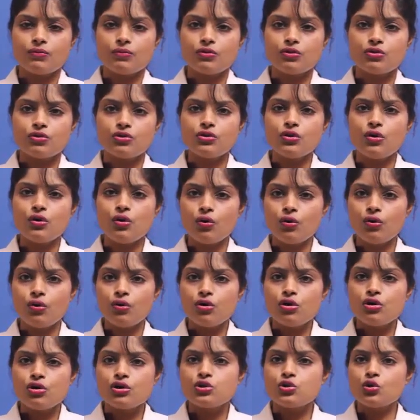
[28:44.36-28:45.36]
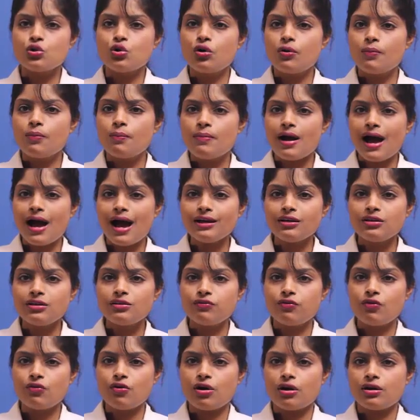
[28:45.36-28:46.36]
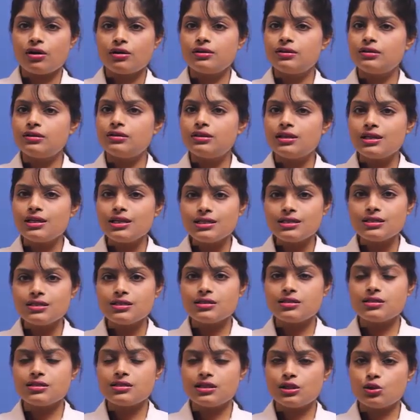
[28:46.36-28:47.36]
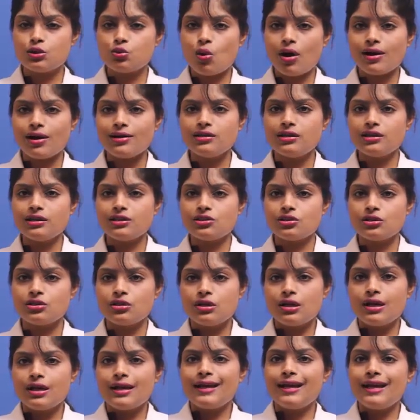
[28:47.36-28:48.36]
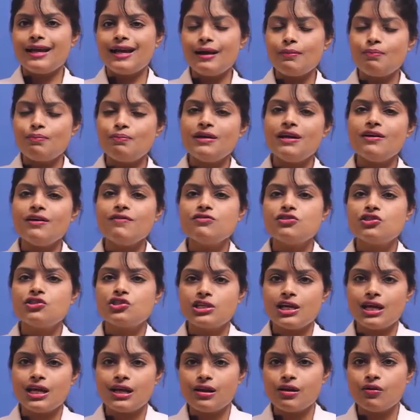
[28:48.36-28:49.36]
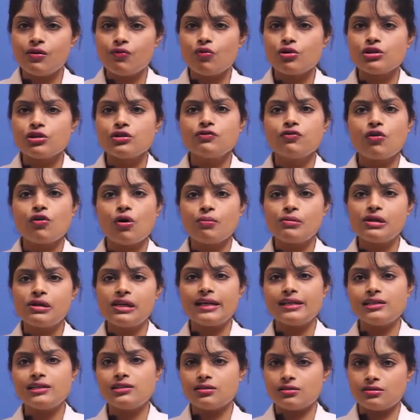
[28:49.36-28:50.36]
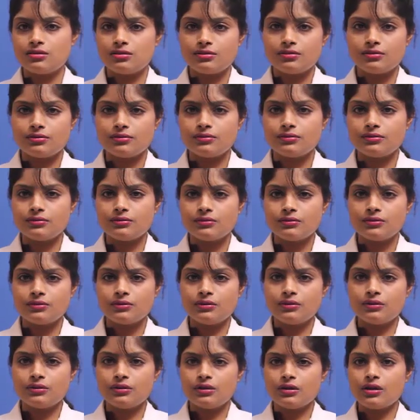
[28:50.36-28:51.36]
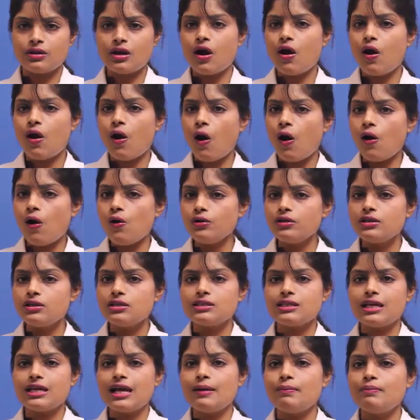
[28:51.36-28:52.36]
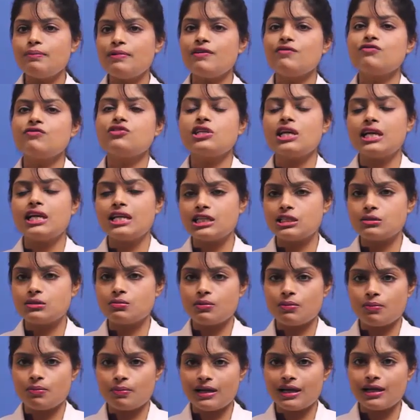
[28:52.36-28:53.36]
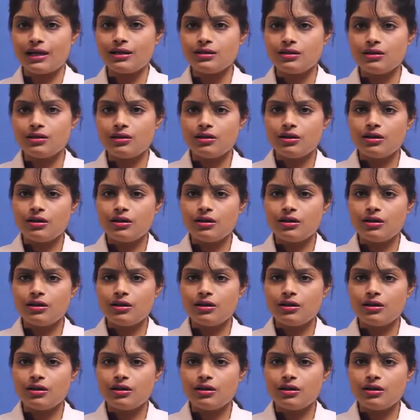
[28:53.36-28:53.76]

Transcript: So, to combat for this disadvantage, A P F gel was formulated. Now how this A P F gel is prepared?